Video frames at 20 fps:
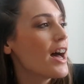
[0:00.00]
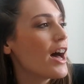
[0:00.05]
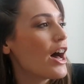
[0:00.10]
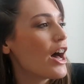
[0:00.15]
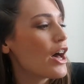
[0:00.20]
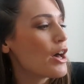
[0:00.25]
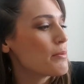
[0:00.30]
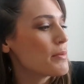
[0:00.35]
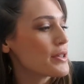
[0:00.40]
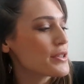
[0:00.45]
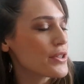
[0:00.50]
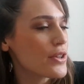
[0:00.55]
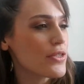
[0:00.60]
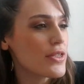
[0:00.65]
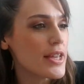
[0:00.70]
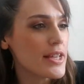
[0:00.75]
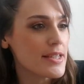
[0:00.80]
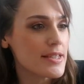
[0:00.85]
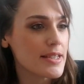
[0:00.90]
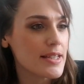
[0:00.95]
So
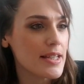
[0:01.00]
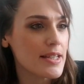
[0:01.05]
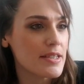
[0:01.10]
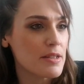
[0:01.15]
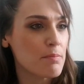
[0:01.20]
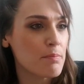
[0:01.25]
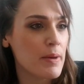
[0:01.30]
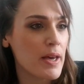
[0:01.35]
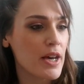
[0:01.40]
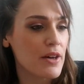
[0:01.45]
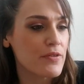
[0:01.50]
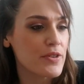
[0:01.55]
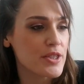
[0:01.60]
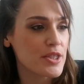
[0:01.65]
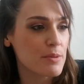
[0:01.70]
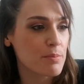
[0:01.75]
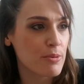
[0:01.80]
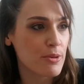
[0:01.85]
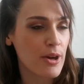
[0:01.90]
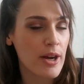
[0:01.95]
this is a bit of a
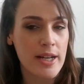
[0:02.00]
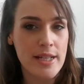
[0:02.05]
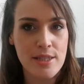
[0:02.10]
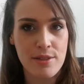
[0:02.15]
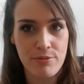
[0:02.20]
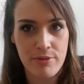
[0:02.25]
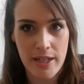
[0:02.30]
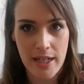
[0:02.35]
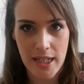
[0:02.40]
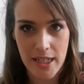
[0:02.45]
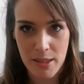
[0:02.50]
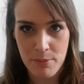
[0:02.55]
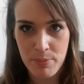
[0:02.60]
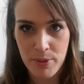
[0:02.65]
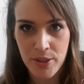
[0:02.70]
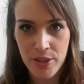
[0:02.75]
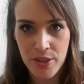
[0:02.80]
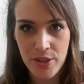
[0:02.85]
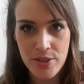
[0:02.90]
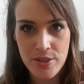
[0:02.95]
surprise really,
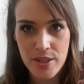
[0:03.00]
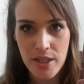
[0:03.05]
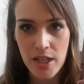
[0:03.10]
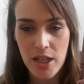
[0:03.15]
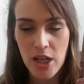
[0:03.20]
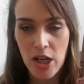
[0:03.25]
because